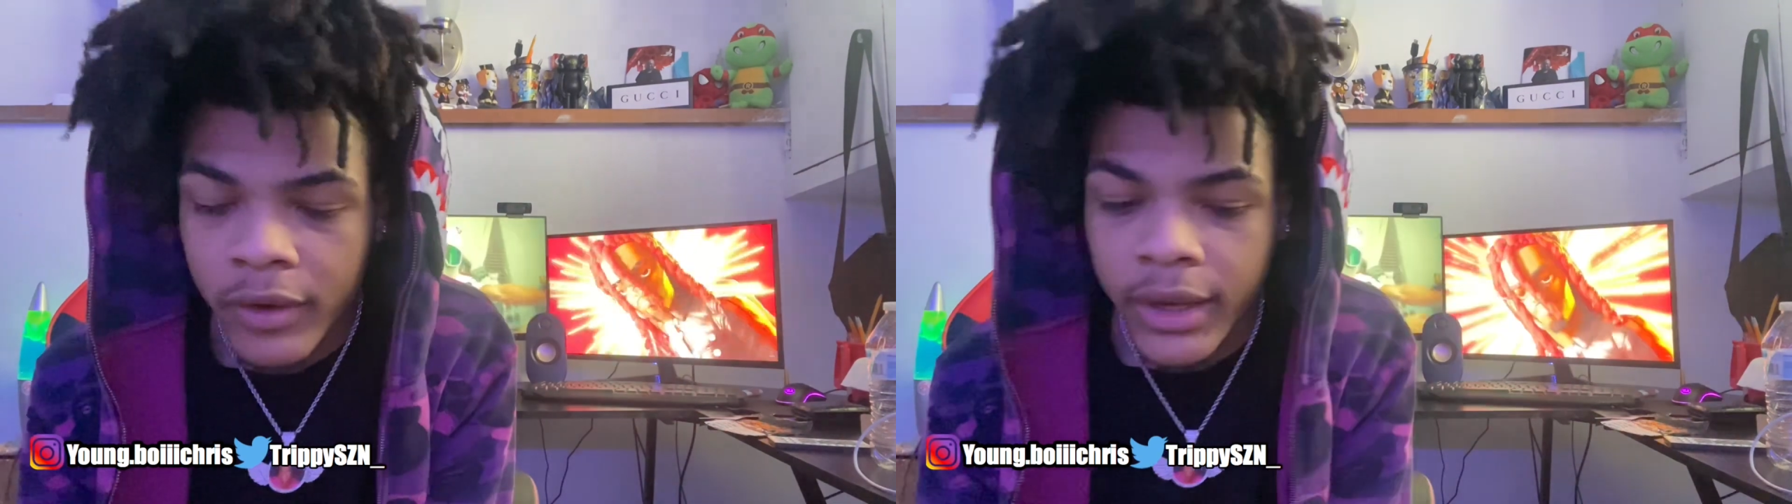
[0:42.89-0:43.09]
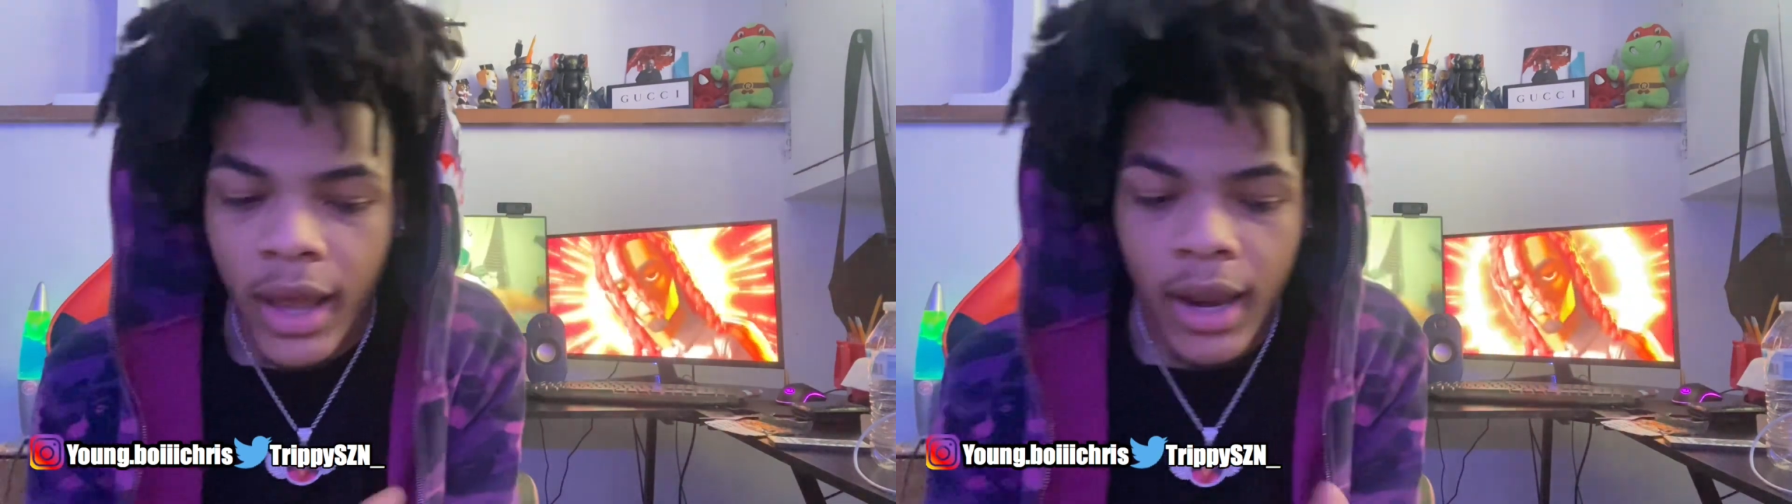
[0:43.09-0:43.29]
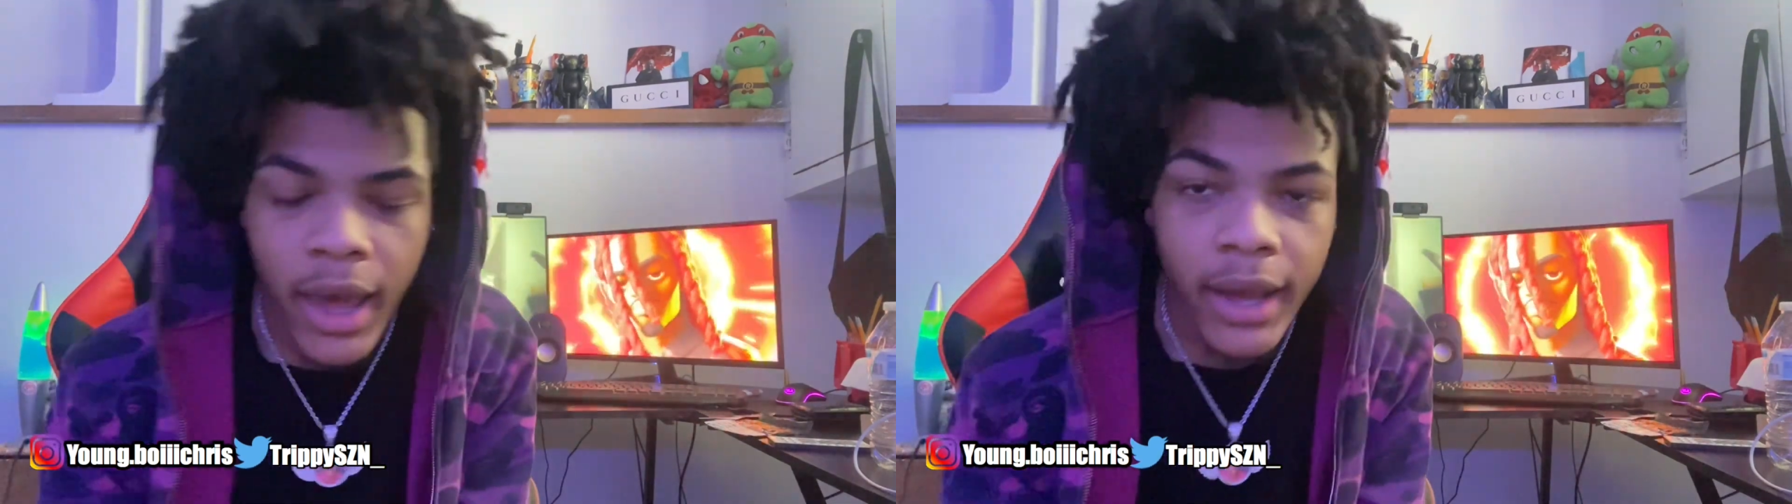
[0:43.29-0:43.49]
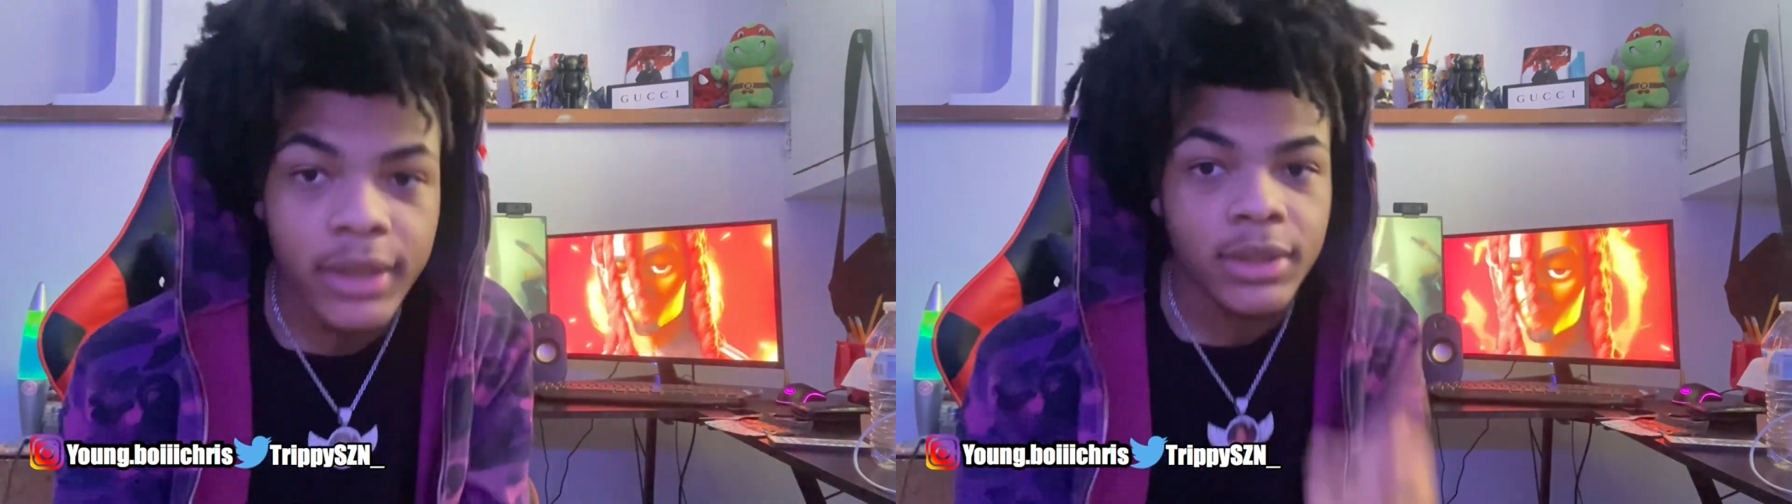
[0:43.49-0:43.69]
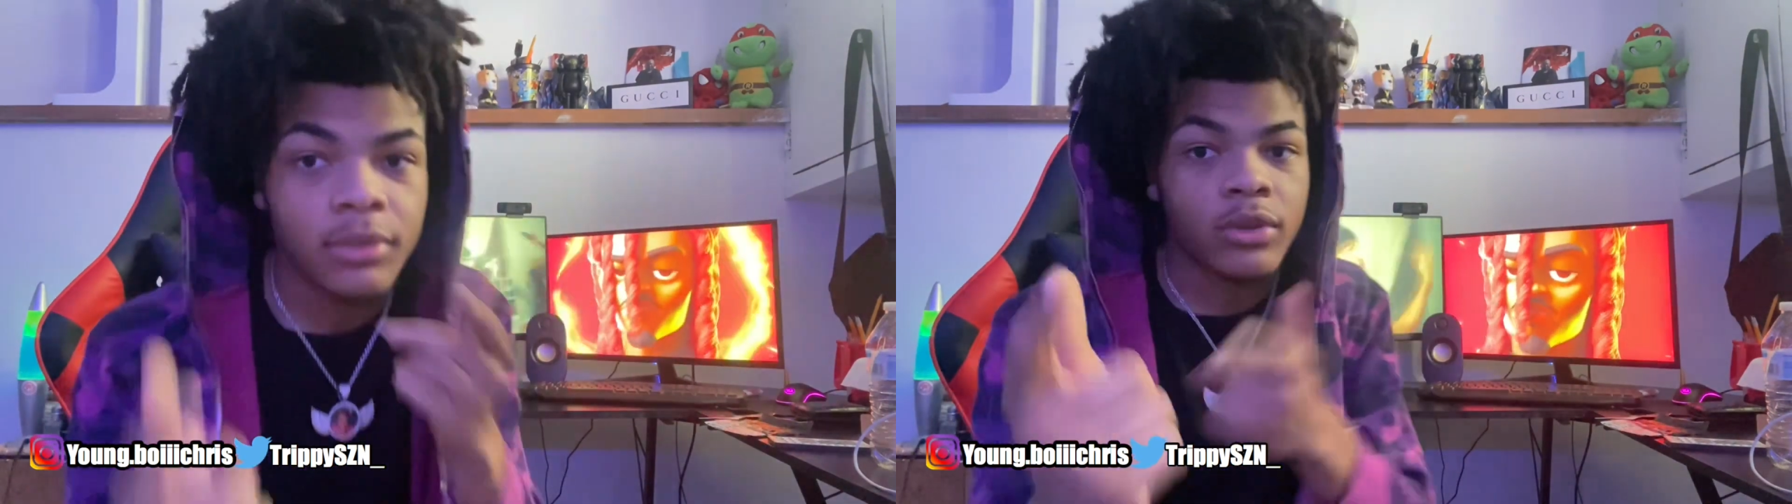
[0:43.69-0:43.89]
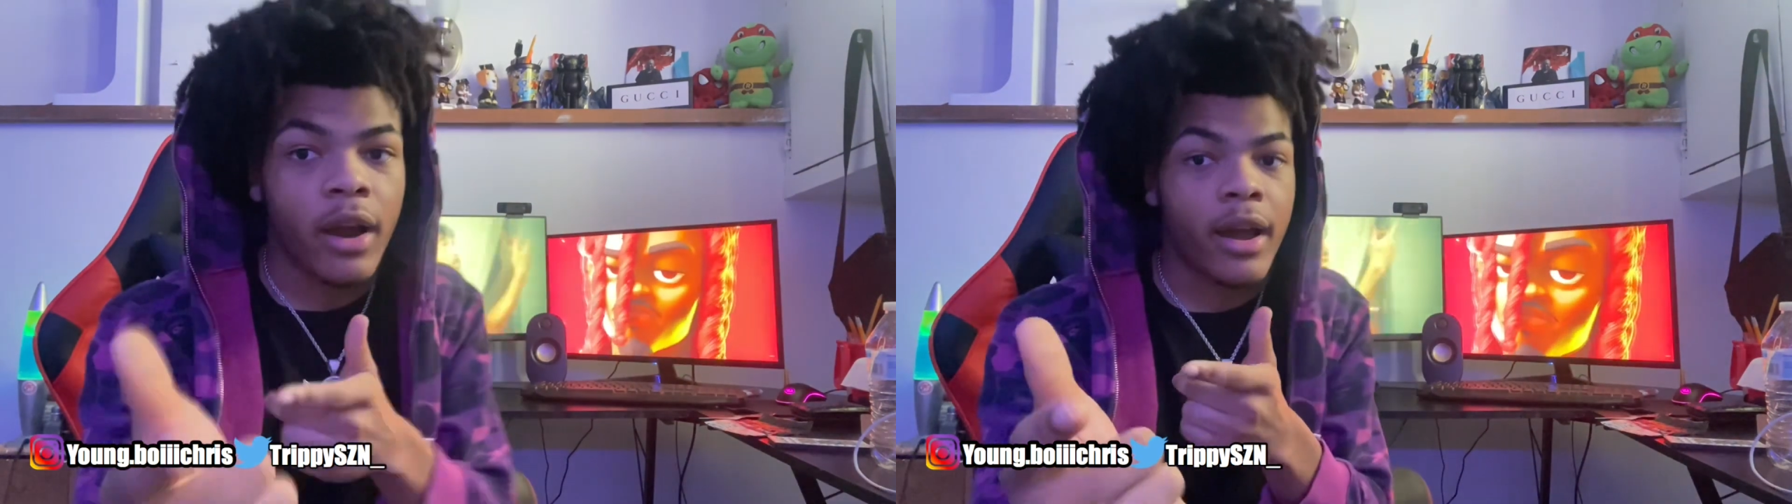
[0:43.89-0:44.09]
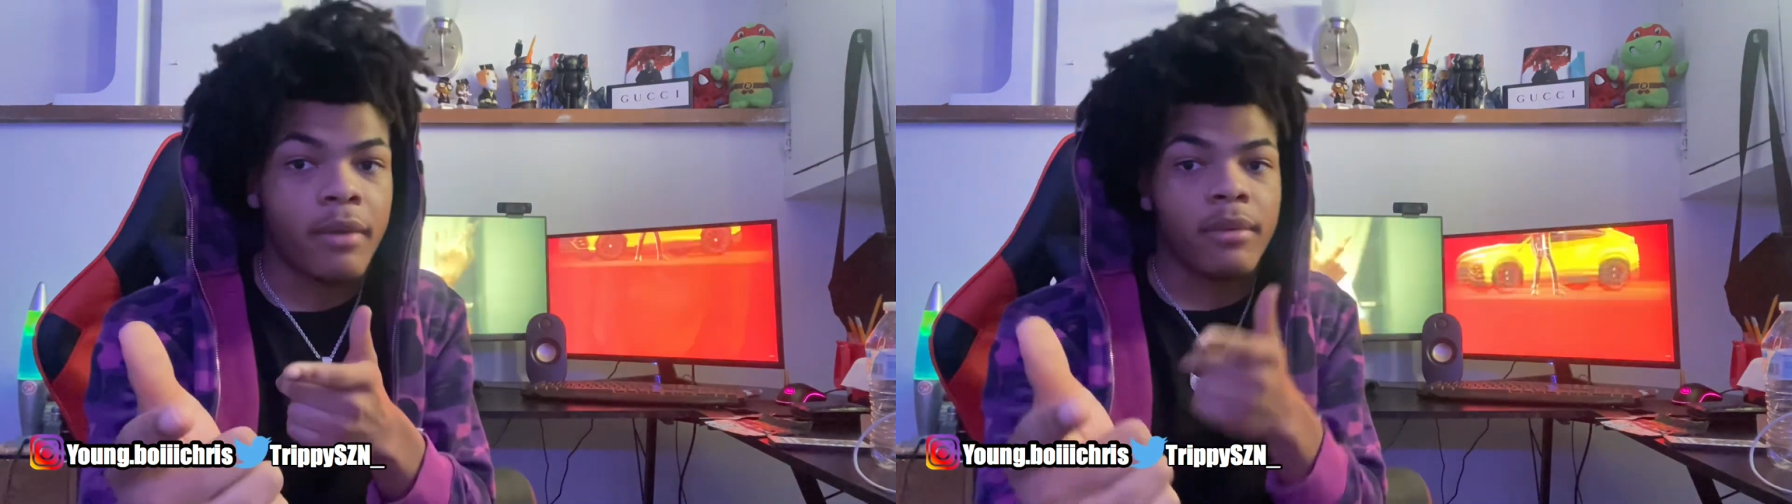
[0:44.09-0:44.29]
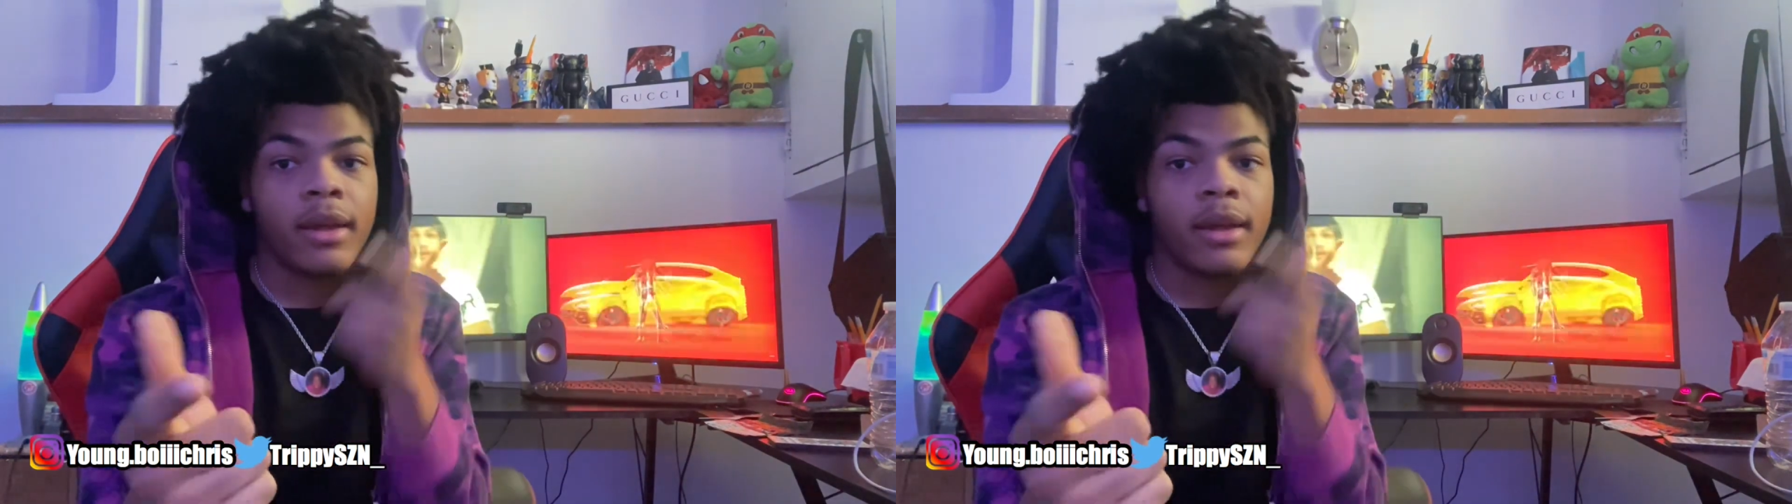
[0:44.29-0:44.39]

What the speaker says: Hit that like, subscribe,